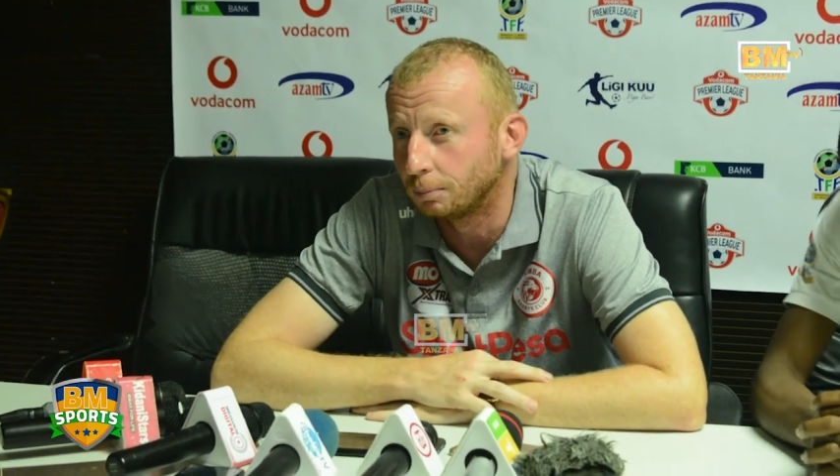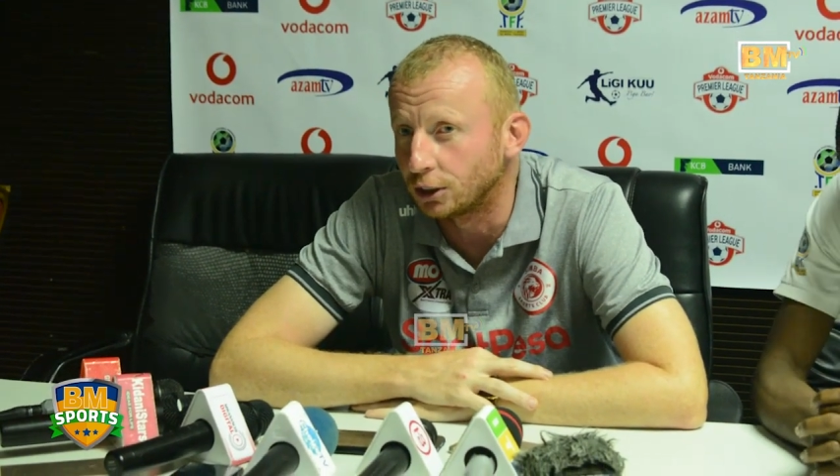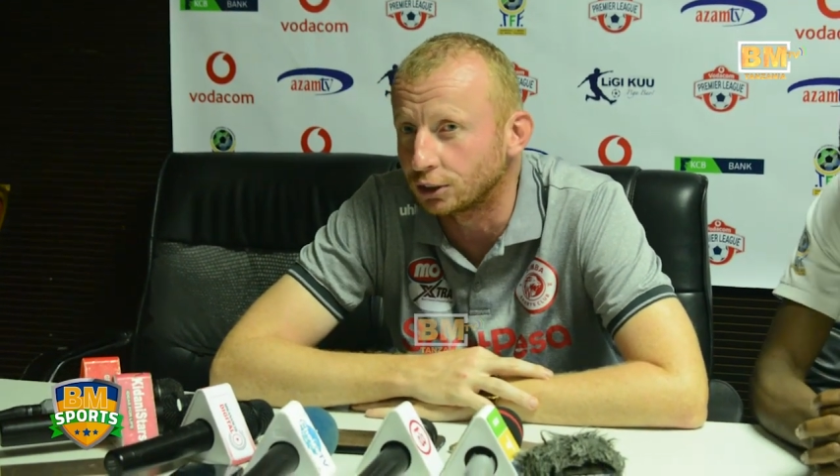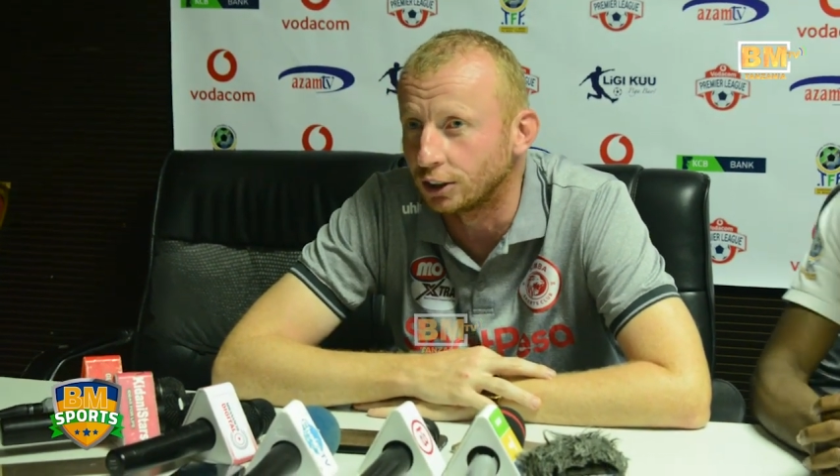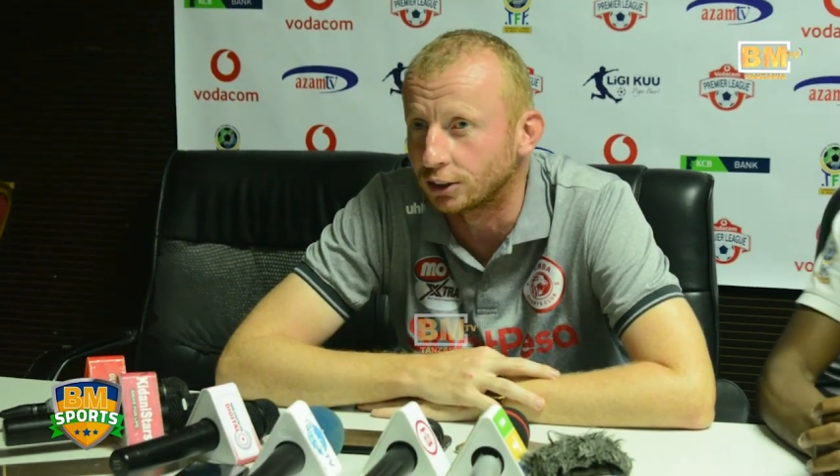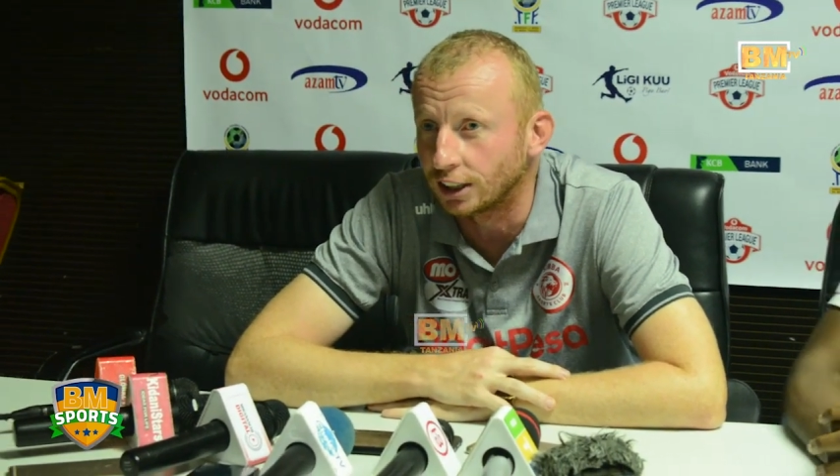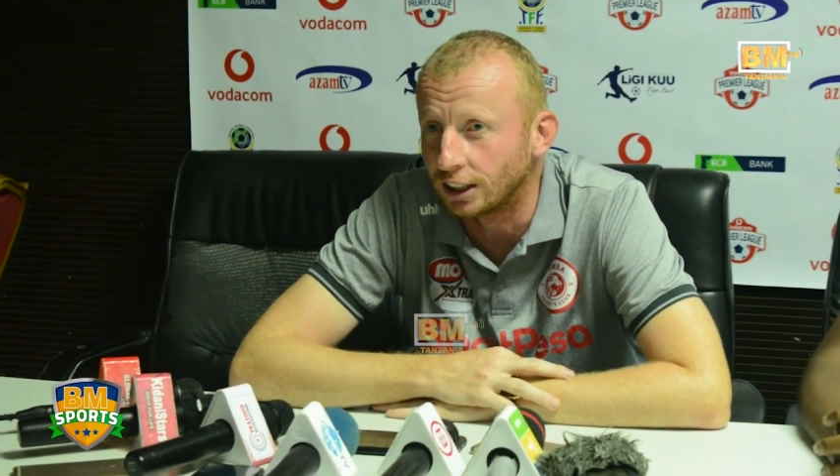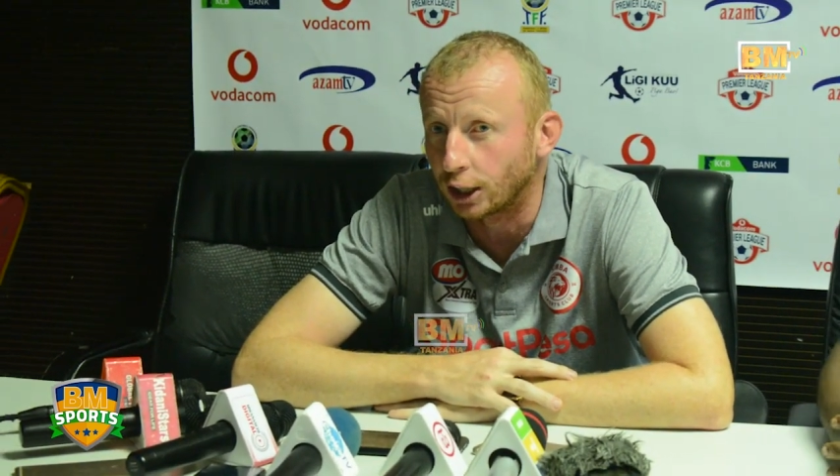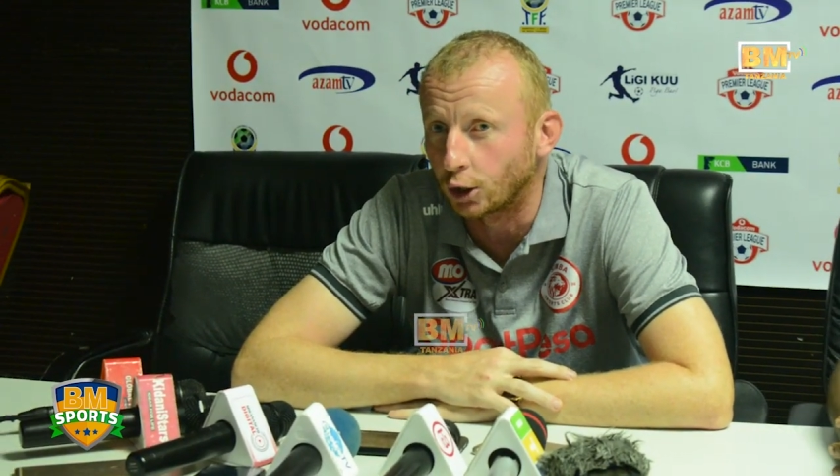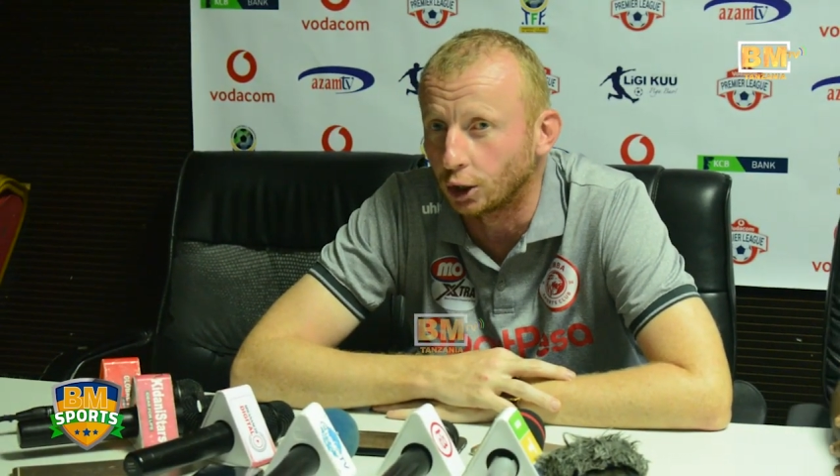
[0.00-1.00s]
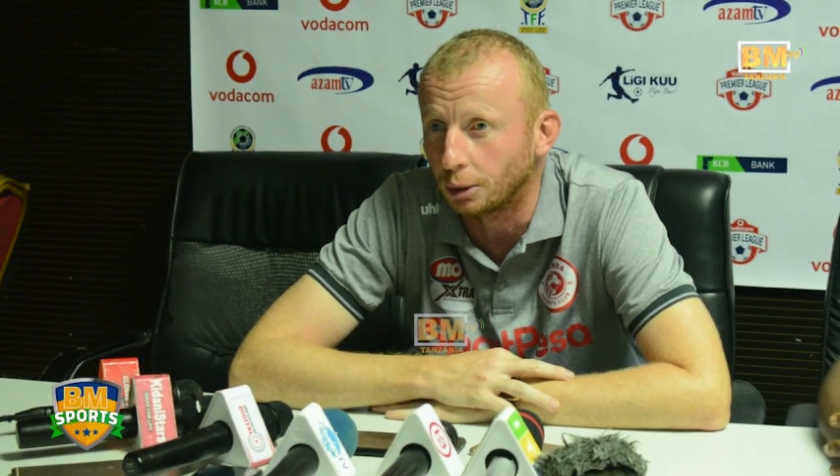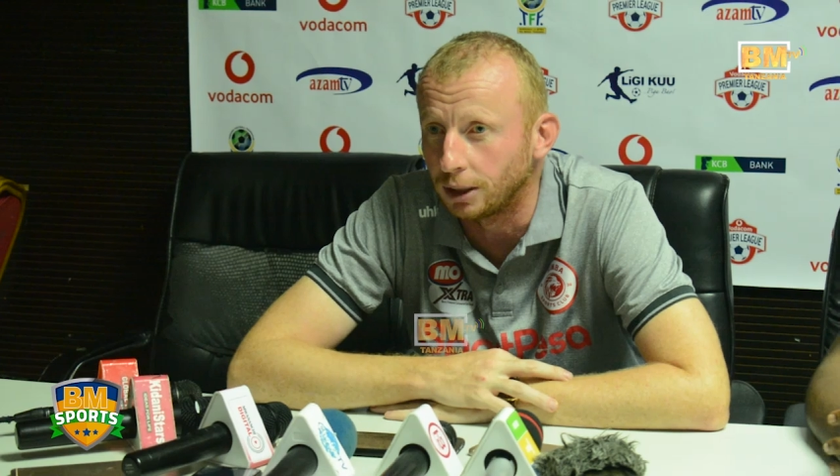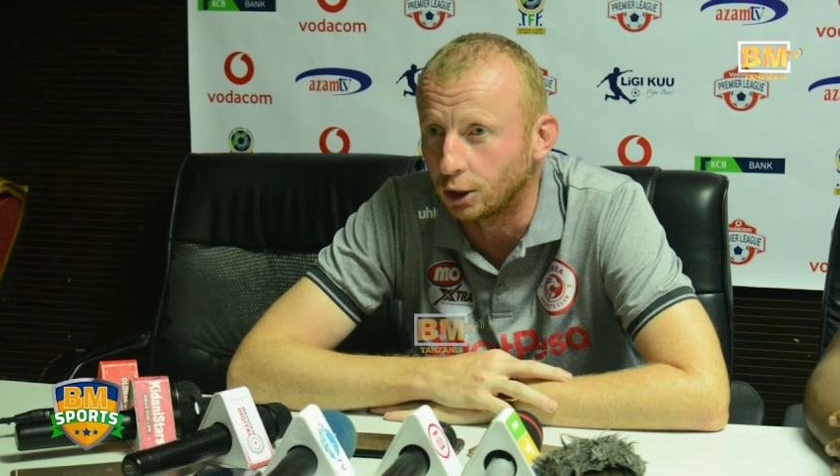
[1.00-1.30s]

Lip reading: Business and economy